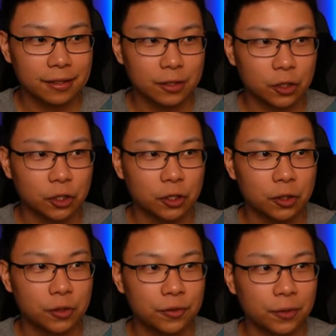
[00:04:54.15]
you should
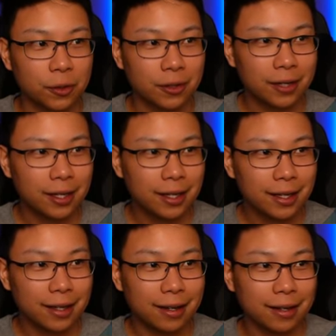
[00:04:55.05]
use for
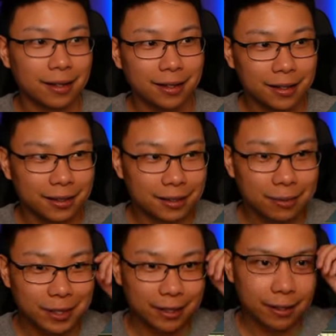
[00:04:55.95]
uh,
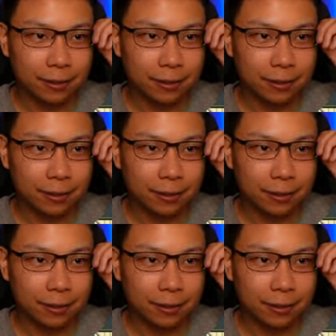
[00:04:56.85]
Demytha.